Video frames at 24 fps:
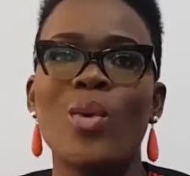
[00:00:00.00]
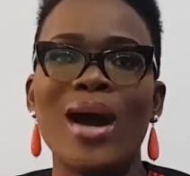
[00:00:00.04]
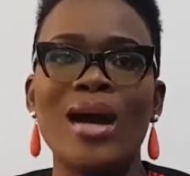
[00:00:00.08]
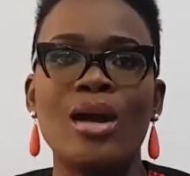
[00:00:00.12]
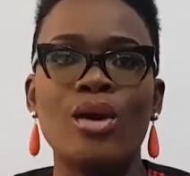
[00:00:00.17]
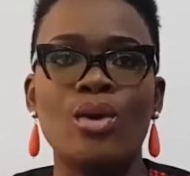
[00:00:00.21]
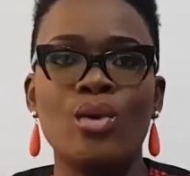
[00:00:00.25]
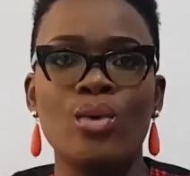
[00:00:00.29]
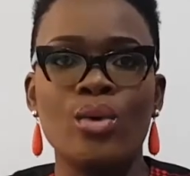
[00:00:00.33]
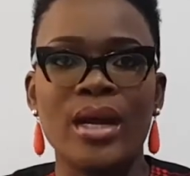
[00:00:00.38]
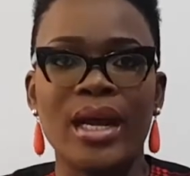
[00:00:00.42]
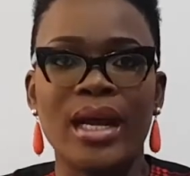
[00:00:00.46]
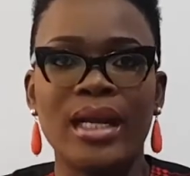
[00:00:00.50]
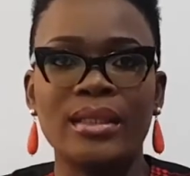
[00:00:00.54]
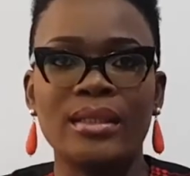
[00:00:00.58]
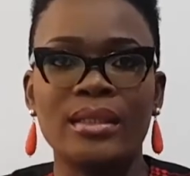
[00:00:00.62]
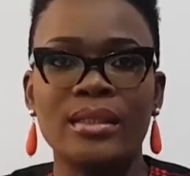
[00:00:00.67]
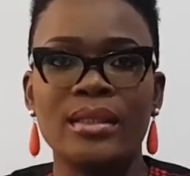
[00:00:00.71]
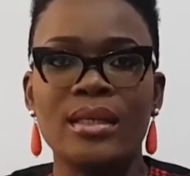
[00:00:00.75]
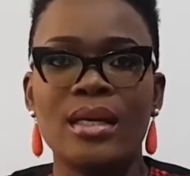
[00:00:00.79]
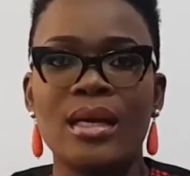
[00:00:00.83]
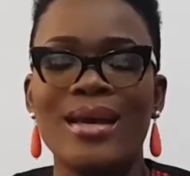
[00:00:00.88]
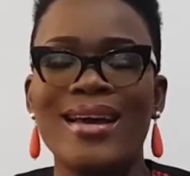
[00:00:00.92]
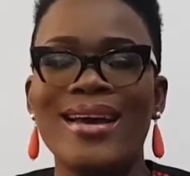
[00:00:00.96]
are good at,
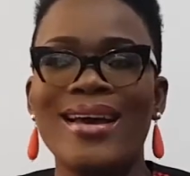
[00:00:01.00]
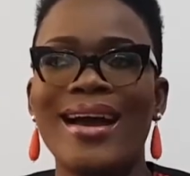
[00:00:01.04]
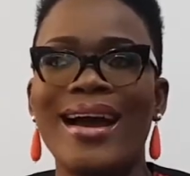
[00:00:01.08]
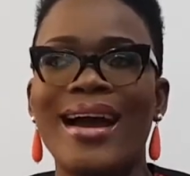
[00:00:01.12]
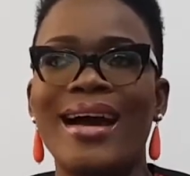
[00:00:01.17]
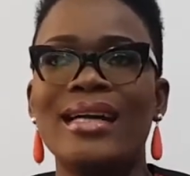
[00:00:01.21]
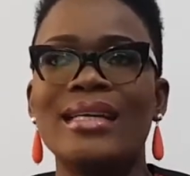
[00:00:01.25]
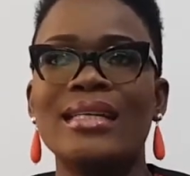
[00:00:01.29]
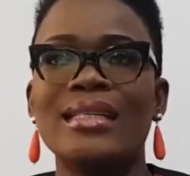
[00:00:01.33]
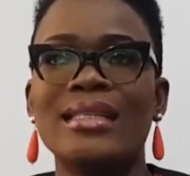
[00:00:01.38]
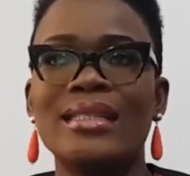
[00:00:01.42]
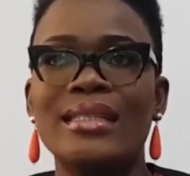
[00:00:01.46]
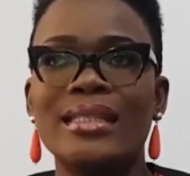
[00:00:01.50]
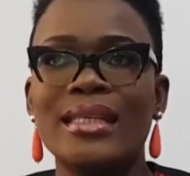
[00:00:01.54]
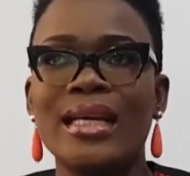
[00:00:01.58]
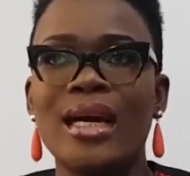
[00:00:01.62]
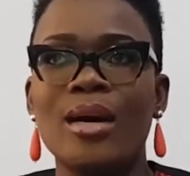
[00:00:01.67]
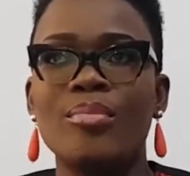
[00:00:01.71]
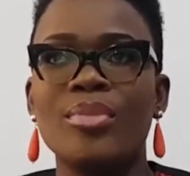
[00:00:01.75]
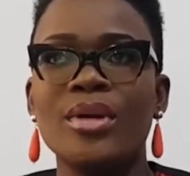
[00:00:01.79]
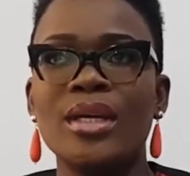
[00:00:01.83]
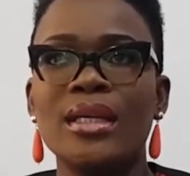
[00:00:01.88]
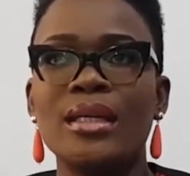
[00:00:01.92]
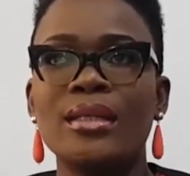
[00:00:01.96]
and the
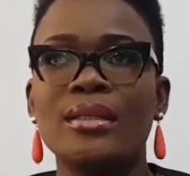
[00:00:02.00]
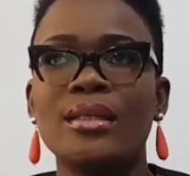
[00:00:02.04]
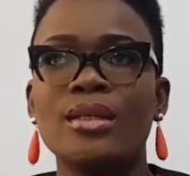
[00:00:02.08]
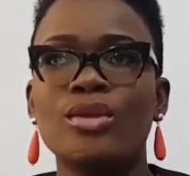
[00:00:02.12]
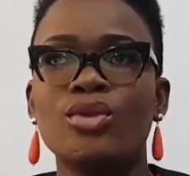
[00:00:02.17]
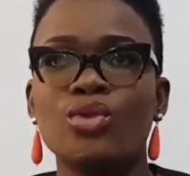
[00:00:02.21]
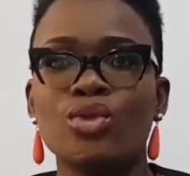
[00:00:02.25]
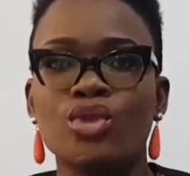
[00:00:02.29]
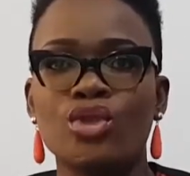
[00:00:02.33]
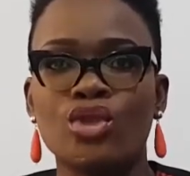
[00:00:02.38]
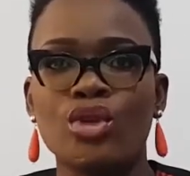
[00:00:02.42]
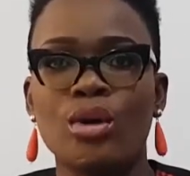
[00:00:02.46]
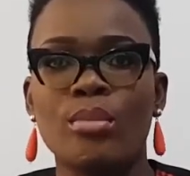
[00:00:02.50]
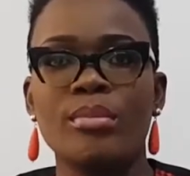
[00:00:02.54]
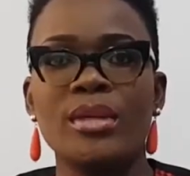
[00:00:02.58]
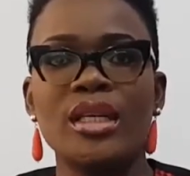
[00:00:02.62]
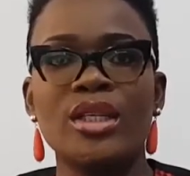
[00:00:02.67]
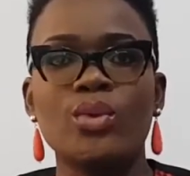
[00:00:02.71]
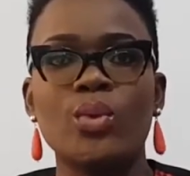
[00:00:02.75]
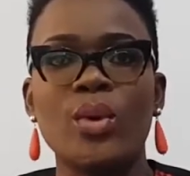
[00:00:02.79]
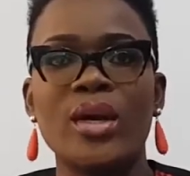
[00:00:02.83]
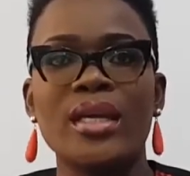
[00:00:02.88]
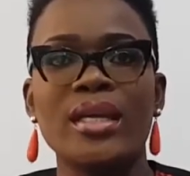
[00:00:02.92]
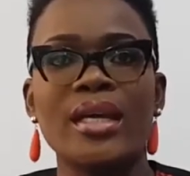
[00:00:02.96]
ability to
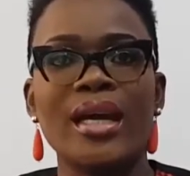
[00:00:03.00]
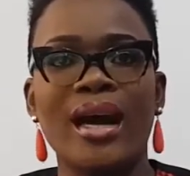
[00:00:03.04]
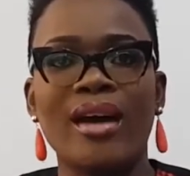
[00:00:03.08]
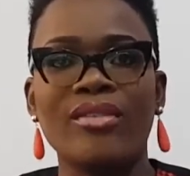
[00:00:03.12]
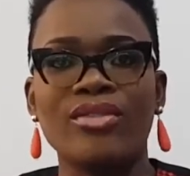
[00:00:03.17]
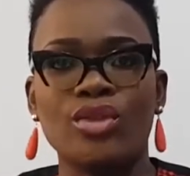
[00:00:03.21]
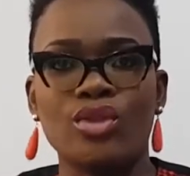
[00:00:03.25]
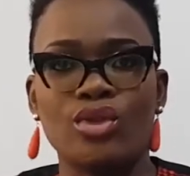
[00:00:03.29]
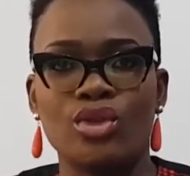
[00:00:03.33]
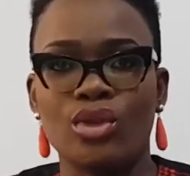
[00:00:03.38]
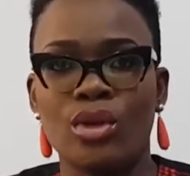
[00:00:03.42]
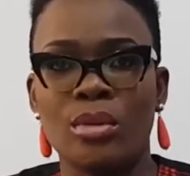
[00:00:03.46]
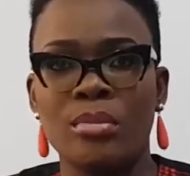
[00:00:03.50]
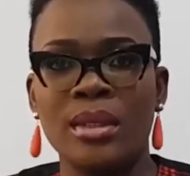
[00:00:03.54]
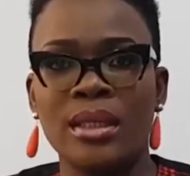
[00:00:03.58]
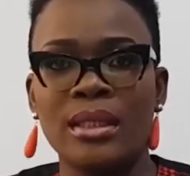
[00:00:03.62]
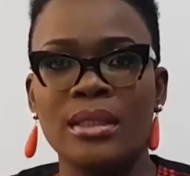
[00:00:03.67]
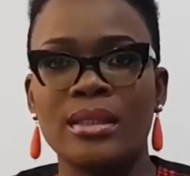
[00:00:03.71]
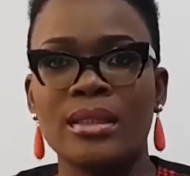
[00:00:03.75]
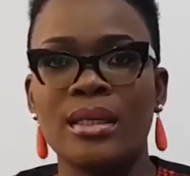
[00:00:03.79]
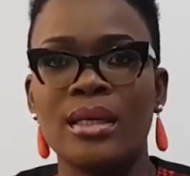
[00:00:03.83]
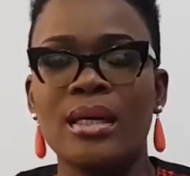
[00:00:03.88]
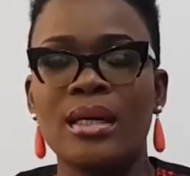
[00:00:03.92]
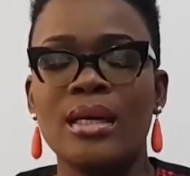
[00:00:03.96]
submit when you have to submit.